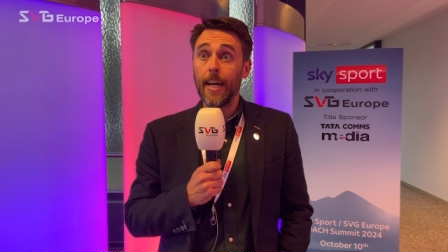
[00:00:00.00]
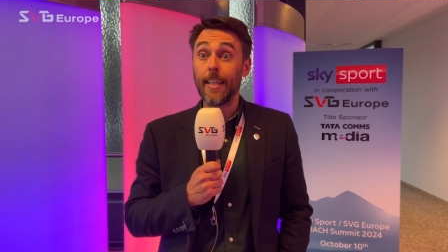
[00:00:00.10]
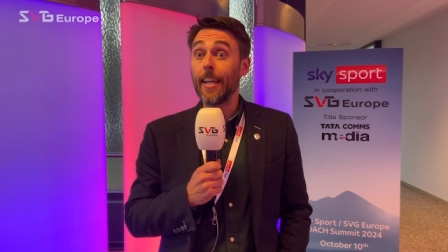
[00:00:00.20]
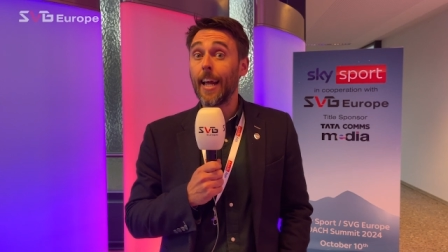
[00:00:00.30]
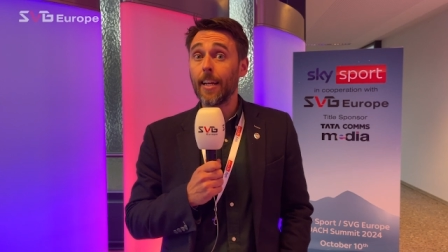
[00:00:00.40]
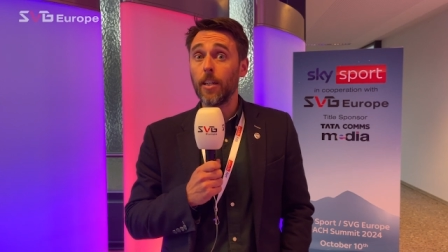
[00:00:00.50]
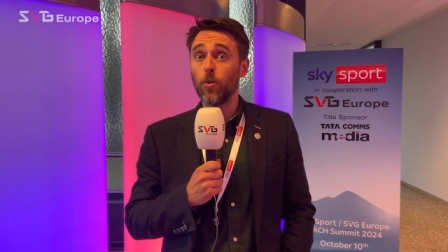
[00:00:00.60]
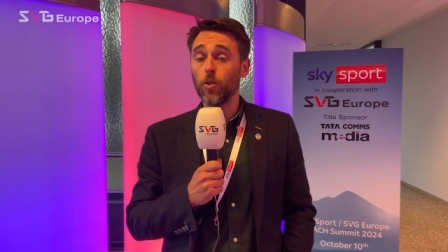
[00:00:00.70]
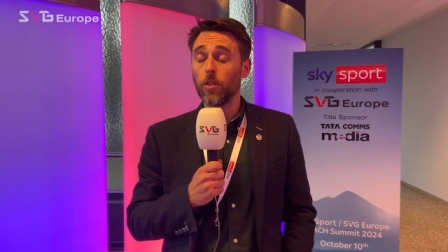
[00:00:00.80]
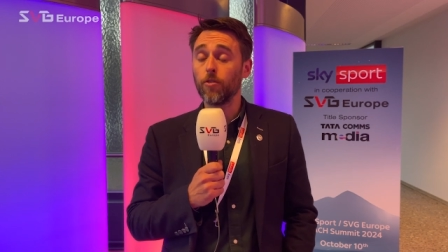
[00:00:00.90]
And then
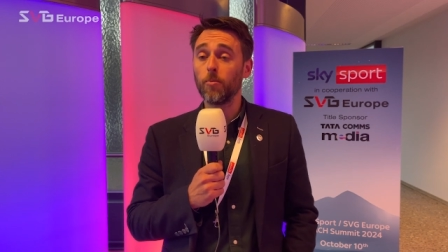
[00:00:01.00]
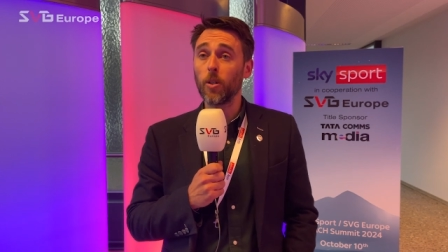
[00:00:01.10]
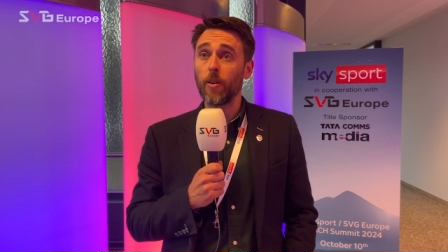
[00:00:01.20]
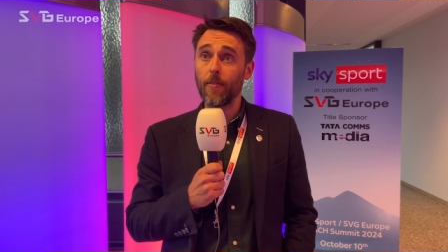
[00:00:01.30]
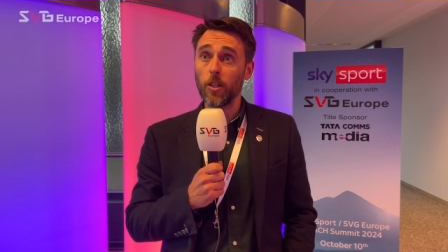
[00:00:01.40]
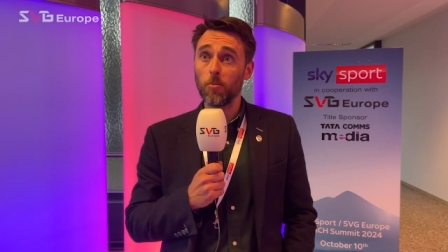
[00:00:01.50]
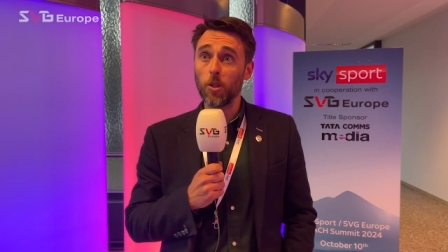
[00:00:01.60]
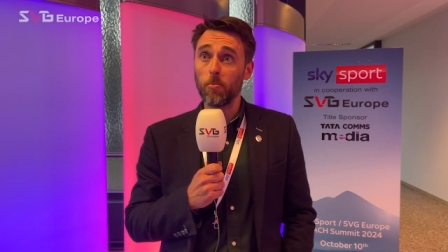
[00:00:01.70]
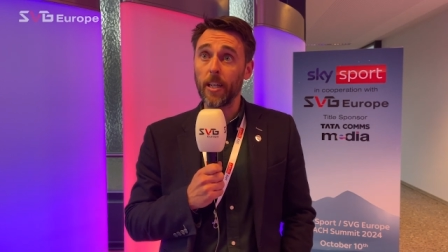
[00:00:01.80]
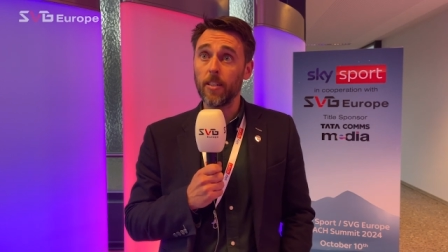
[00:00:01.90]
laterally also from a graphics
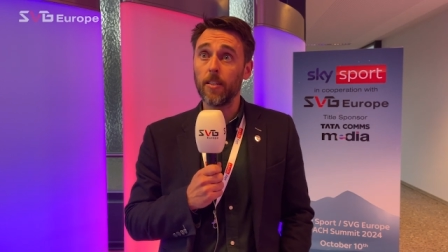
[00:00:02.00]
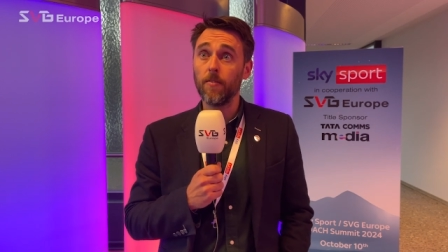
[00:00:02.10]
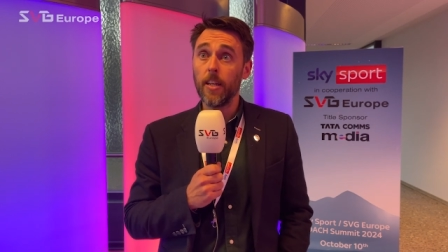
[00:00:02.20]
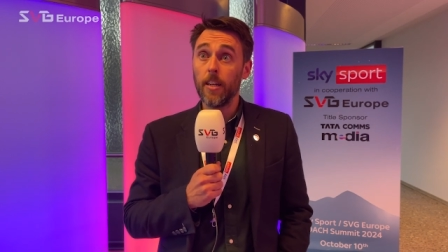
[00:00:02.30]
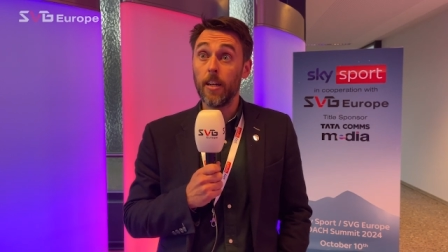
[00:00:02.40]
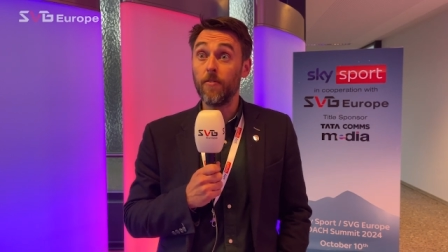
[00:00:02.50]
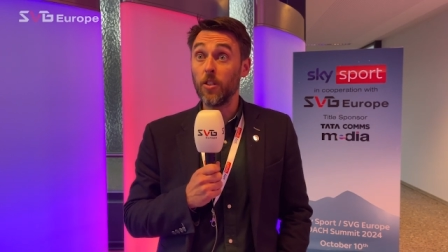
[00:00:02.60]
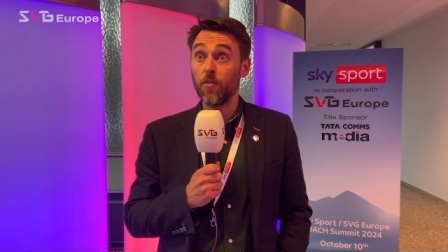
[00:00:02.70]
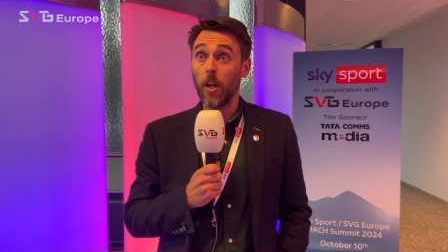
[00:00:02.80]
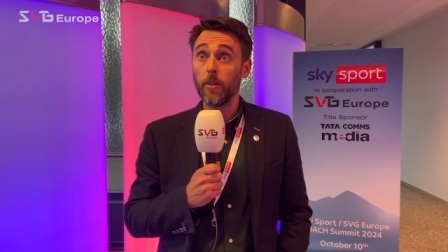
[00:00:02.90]
perspective,
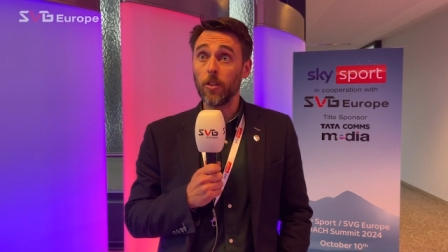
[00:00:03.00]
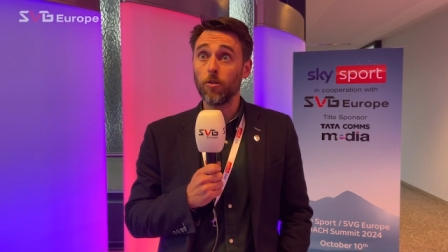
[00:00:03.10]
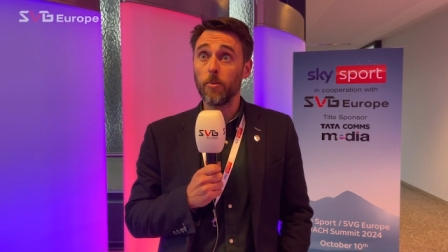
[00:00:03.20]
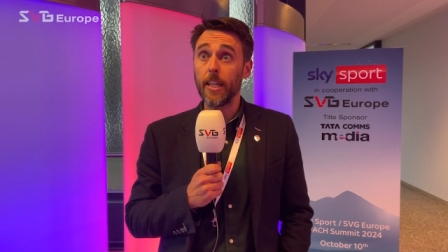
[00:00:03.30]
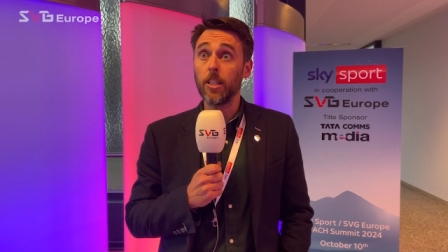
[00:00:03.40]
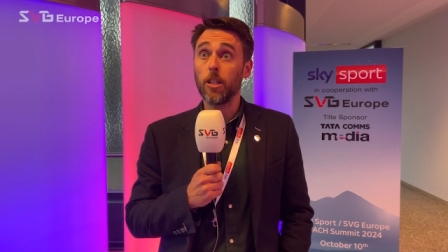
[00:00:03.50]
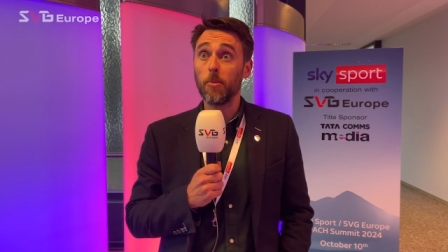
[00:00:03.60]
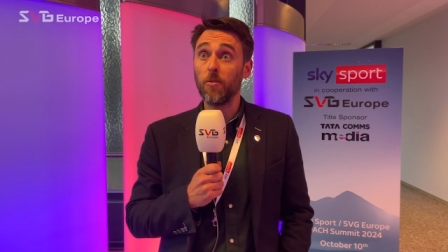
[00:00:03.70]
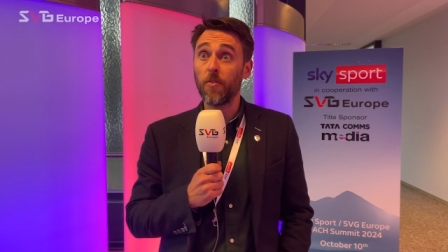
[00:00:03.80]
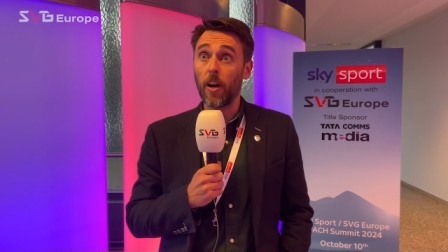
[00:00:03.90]
Viz Flovix from an
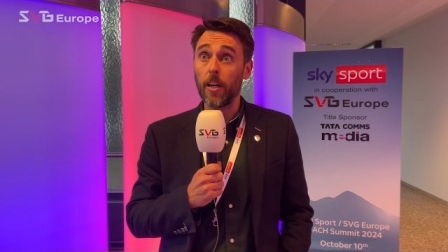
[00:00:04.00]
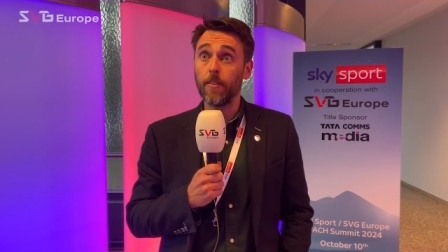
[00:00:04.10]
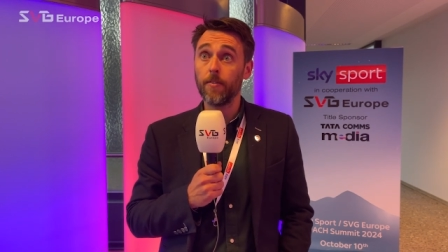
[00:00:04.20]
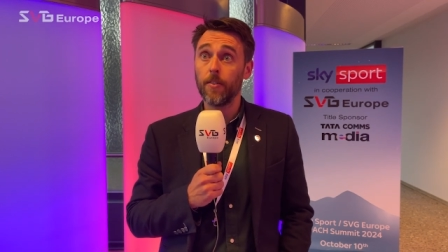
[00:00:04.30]
HTML5